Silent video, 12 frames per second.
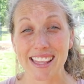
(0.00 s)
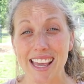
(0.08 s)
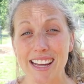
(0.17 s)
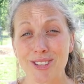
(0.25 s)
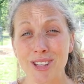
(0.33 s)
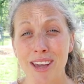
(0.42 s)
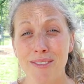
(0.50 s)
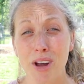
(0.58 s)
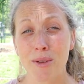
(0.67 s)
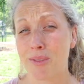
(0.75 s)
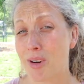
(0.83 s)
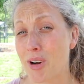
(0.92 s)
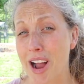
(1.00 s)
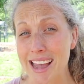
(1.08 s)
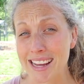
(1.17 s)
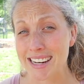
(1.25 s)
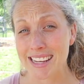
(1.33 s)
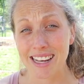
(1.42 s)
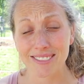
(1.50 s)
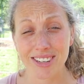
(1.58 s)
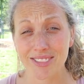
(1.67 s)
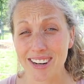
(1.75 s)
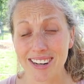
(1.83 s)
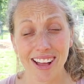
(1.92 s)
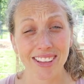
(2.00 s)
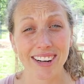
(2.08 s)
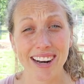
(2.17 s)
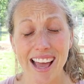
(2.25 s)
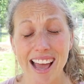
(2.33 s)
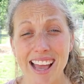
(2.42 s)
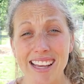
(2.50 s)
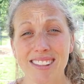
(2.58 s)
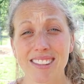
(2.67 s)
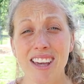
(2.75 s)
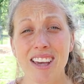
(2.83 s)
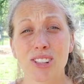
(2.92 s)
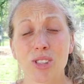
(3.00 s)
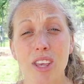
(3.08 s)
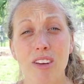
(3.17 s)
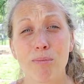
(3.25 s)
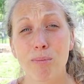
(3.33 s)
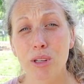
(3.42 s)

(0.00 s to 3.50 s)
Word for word: They actually have a variety of different colored eggs. So they have